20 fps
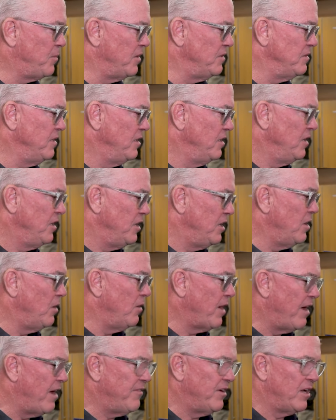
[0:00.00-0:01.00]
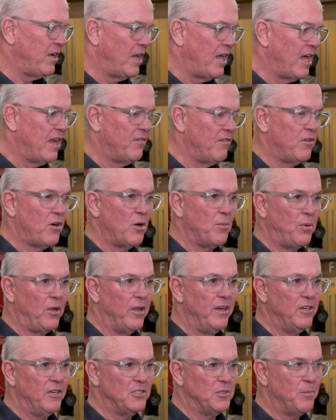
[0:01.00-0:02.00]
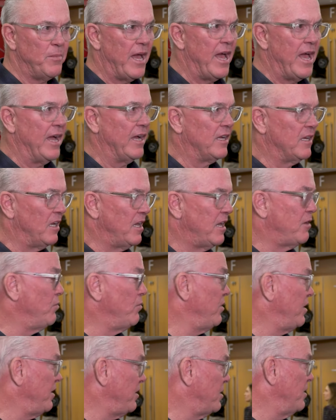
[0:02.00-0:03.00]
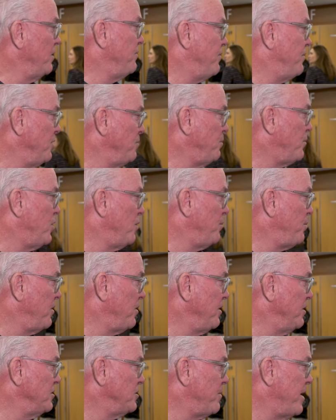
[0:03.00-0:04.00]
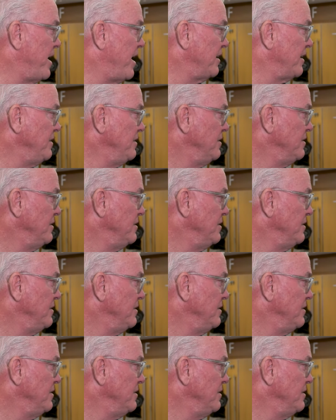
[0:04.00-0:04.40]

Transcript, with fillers: But, you know, having a lot of our players back, a lot of really good football players back,